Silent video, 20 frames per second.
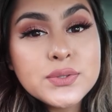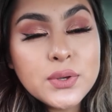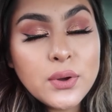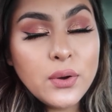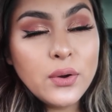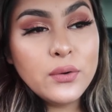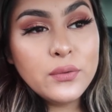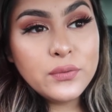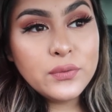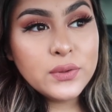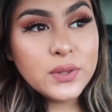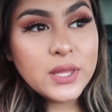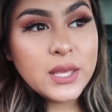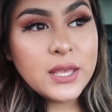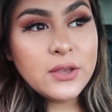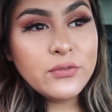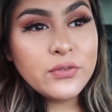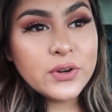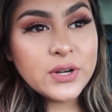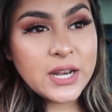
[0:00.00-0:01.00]
So
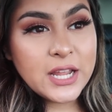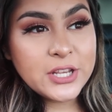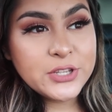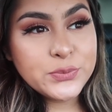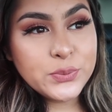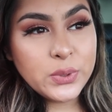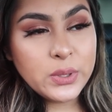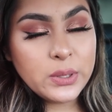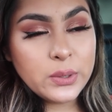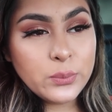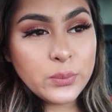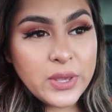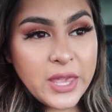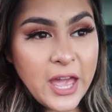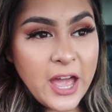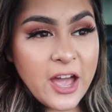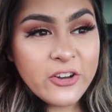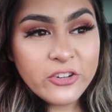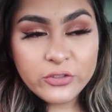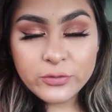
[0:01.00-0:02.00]
hopefully for next week we
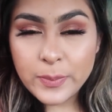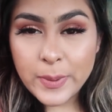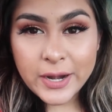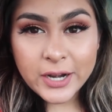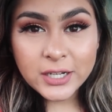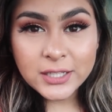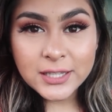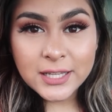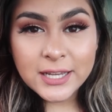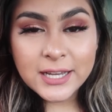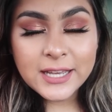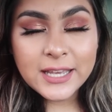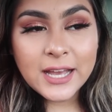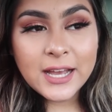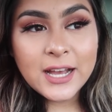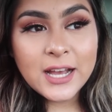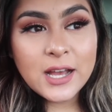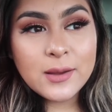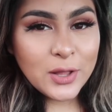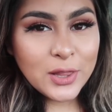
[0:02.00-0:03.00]
have better luck.
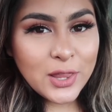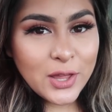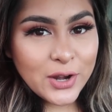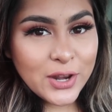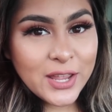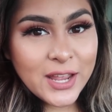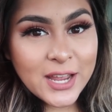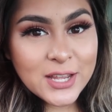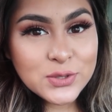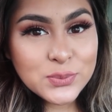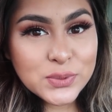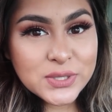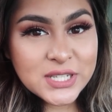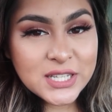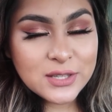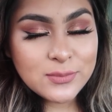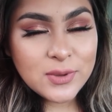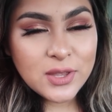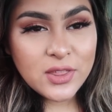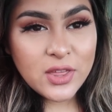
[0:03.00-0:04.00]
Um, a lot of you guys were
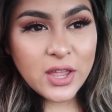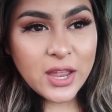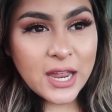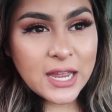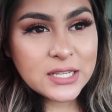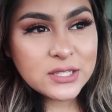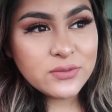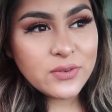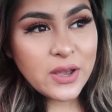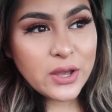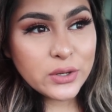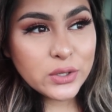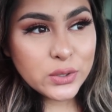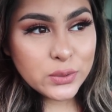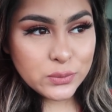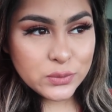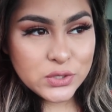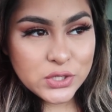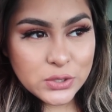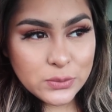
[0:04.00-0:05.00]
telling me that you guys found
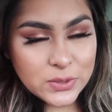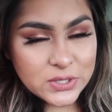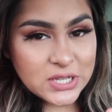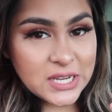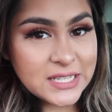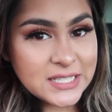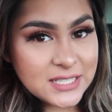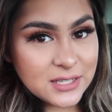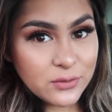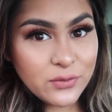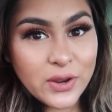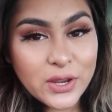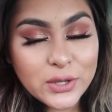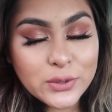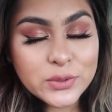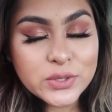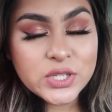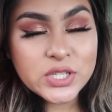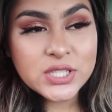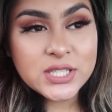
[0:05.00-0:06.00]
Gucci, which I did
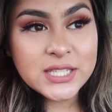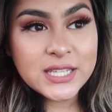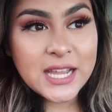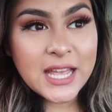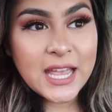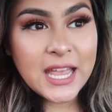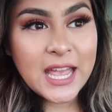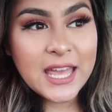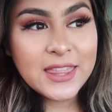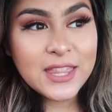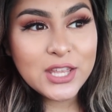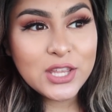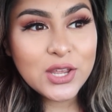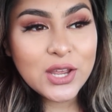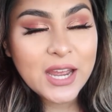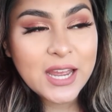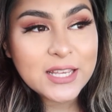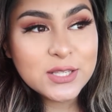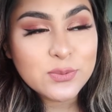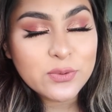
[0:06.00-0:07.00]
find Gucci today and then
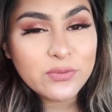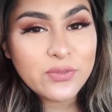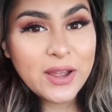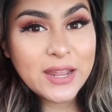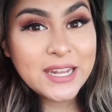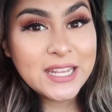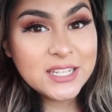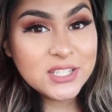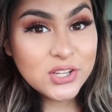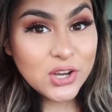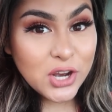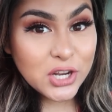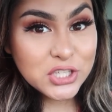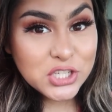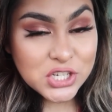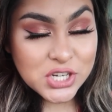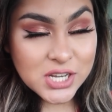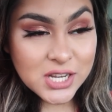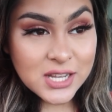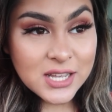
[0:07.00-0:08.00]
you guys were finding
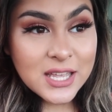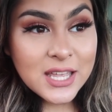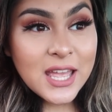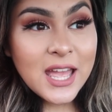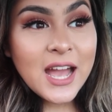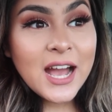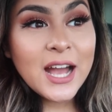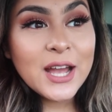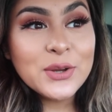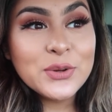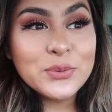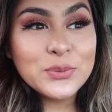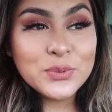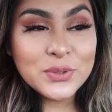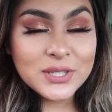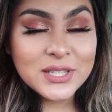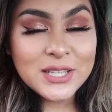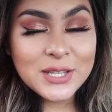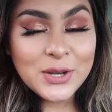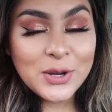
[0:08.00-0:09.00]
Tatcha. I
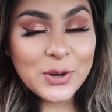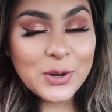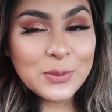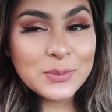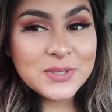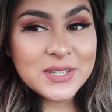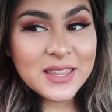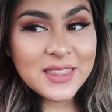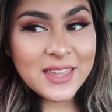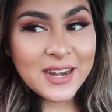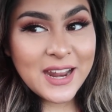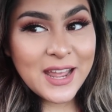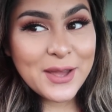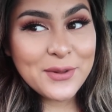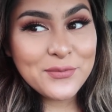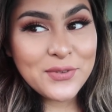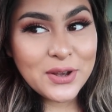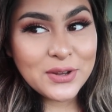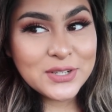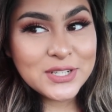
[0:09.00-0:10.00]
really hoped that I
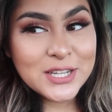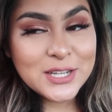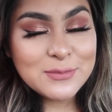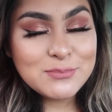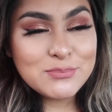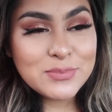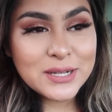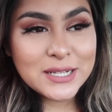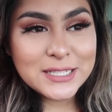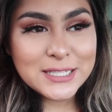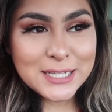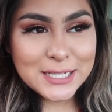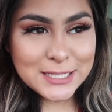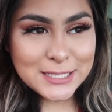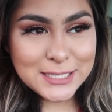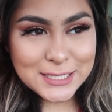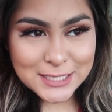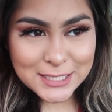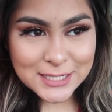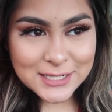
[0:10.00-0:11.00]
had found it, but
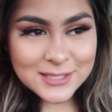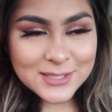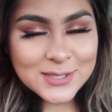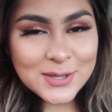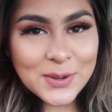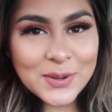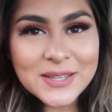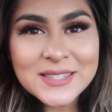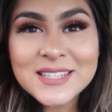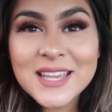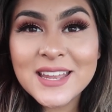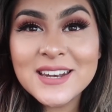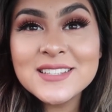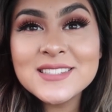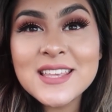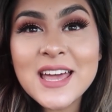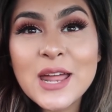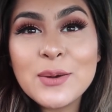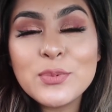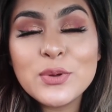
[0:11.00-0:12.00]
I didn't. So it's kind
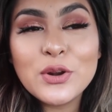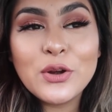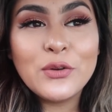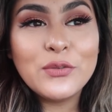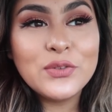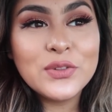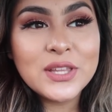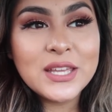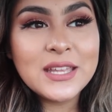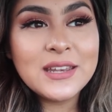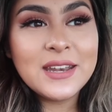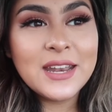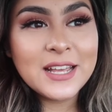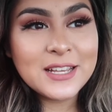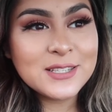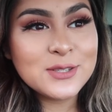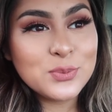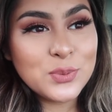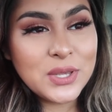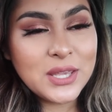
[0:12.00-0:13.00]
of sad, but hopefully
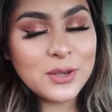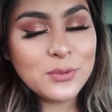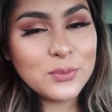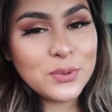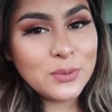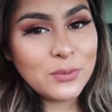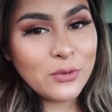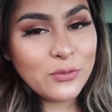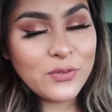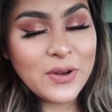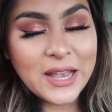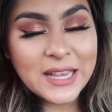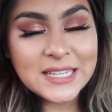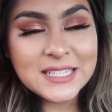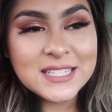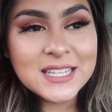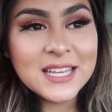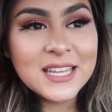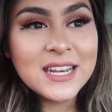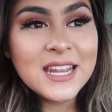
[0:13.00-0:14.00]
next week we will
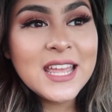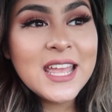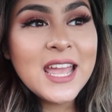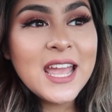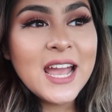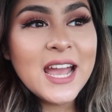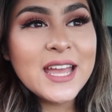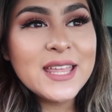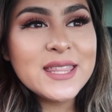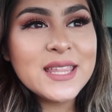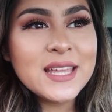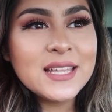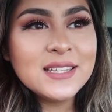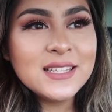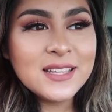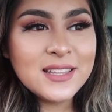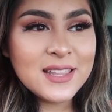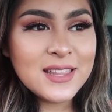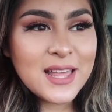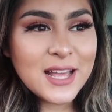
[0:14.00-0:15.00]
find it. And
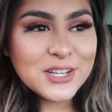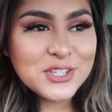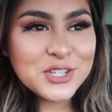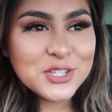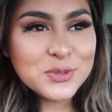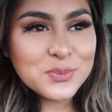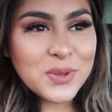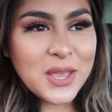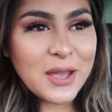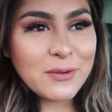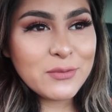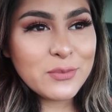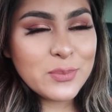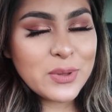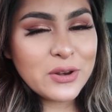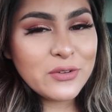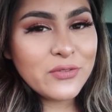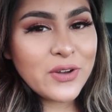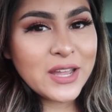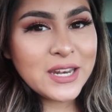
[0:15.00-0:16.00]
then Lilly Lashes, we haven't
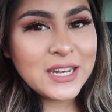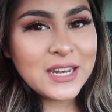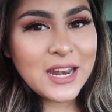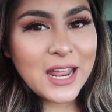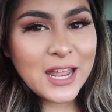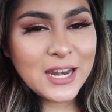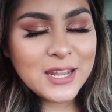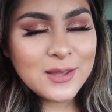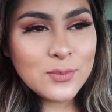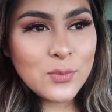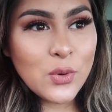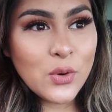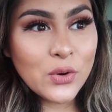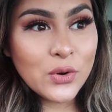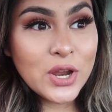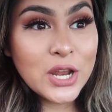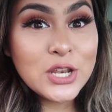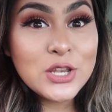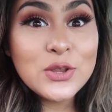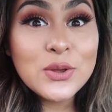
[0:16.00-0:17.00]
been finding any
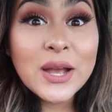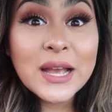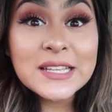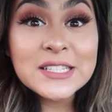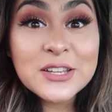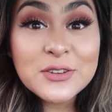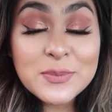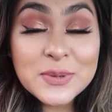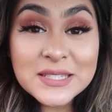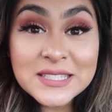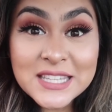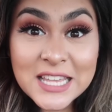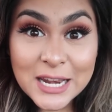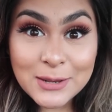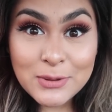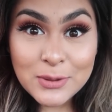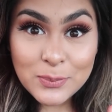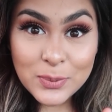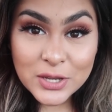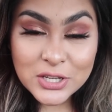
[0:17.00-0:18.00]
more and you guys have been
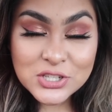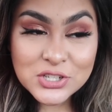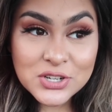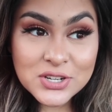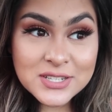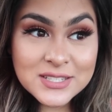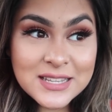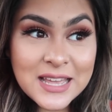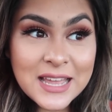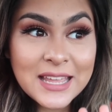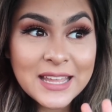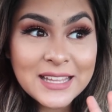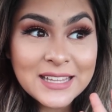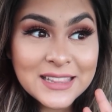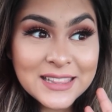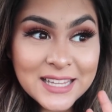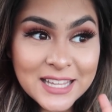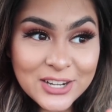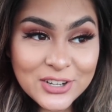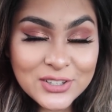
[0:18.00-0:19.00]
sending me pictures, like
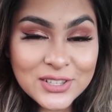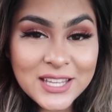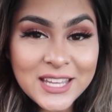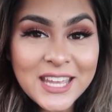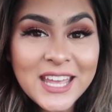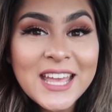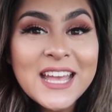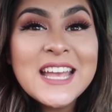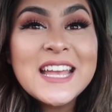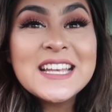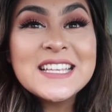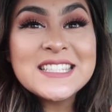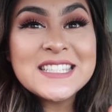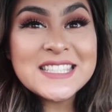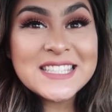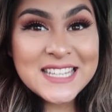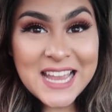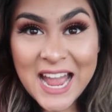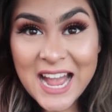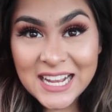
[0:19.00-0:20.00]
literally
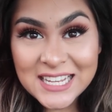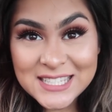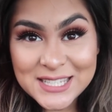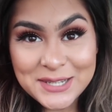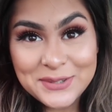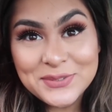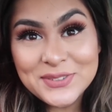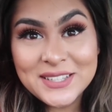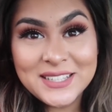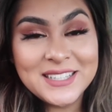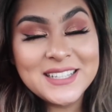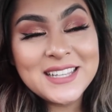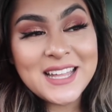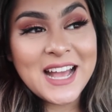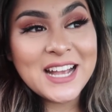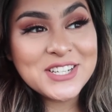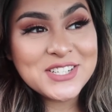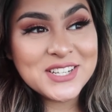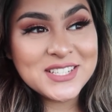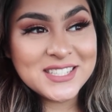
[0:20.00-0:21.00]
stacks of Lulu
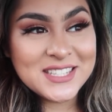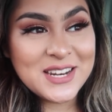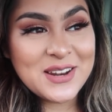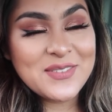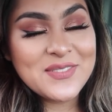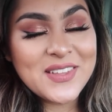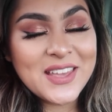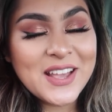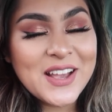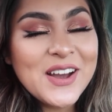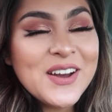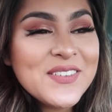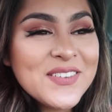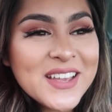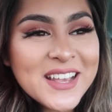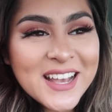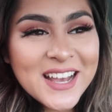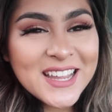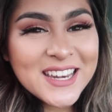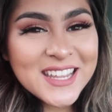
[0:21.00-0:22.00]
lashes and I'm like, oh
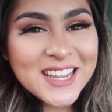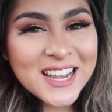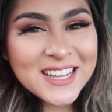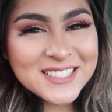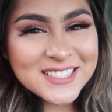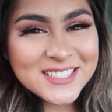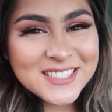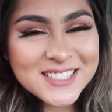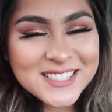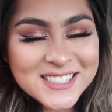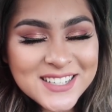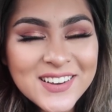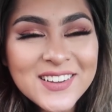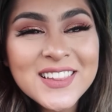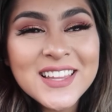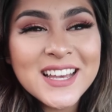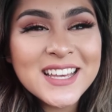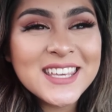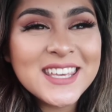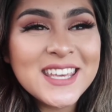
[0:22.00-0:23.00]
my god, you guys are so
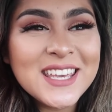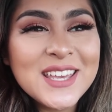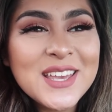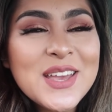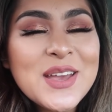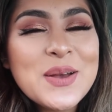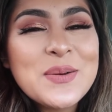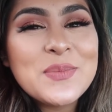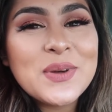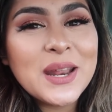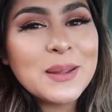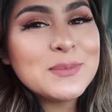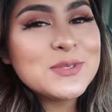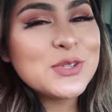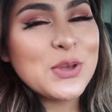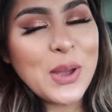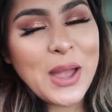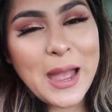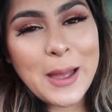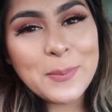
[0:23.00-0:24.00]
lucky. But I'm
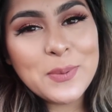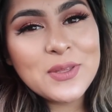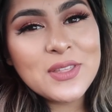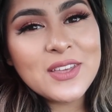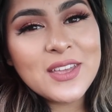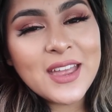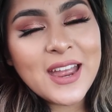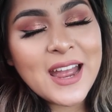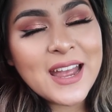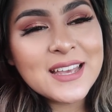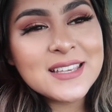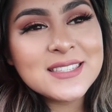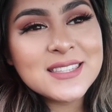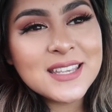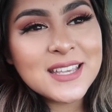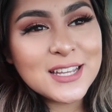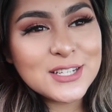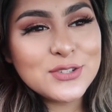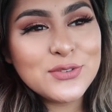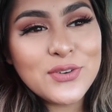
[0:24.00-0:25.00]
so happy that you guys
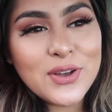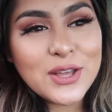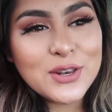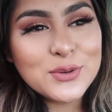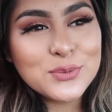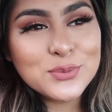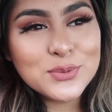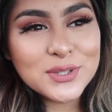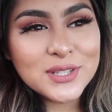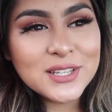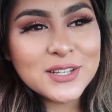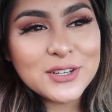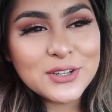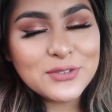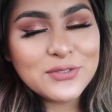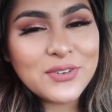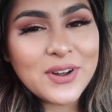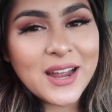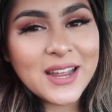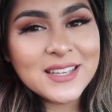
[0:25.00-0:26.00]
get to find really
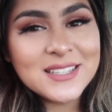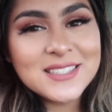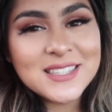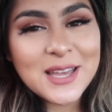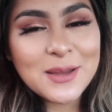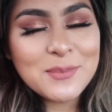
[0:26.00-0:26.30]
good finds.